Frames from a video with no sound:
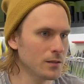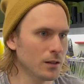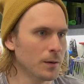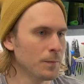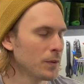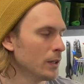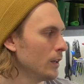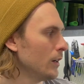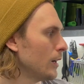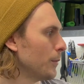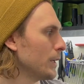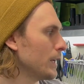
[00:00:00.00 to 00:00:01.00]
So
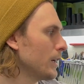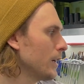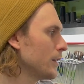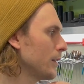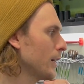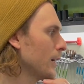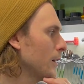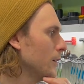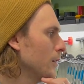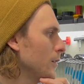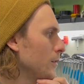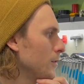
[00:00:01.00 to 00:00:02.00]
I'm gonna get into that
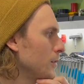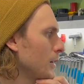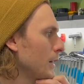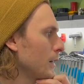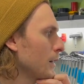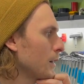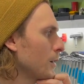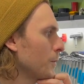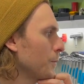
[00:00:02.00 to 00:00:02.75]
right now.